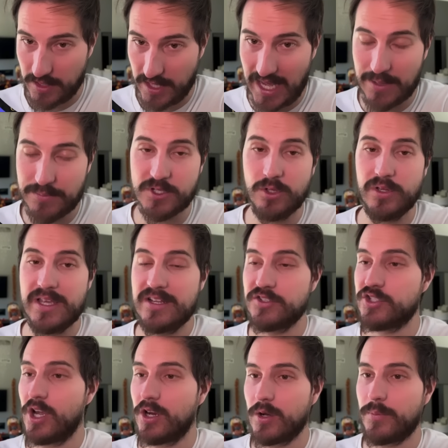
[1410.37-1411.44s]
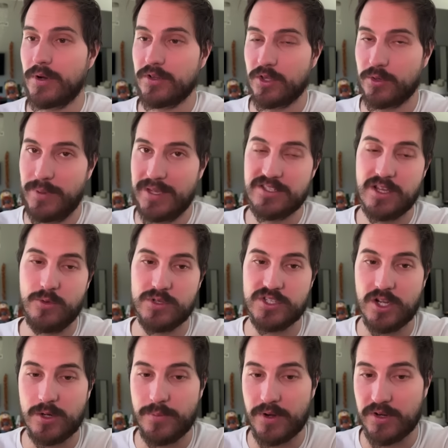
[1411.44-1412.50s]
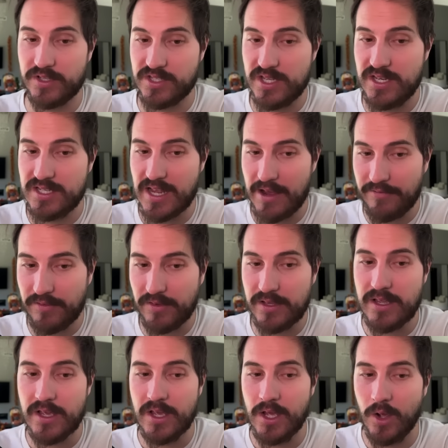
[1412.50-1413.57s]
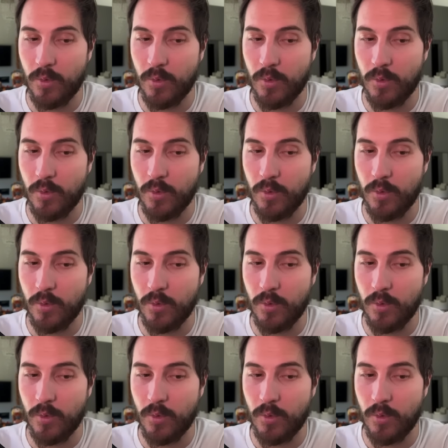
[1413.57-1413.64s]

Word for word: Absolutely. And Zuckerberg, the best thing with Zuckerberg is he definitely